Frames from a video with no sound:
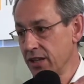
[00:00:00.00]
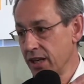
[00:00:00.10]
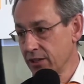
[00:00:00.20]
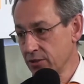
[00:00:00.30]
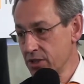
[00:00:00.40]

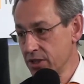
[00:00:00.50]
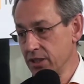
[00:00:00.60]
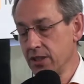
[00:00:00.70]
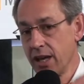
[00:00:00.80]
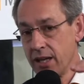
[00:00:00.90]

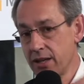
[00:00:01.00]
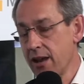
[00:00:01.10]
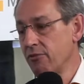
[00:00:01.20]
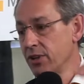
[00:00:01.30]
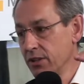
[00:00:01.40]
electricity at
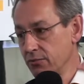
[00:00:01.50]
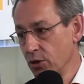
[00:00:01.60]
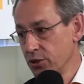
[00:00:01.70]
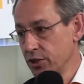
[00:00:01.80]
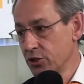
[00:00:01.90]
every
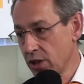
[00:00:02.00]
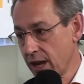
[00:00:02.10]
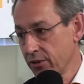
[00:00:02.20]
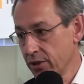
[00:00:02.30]
voltage level.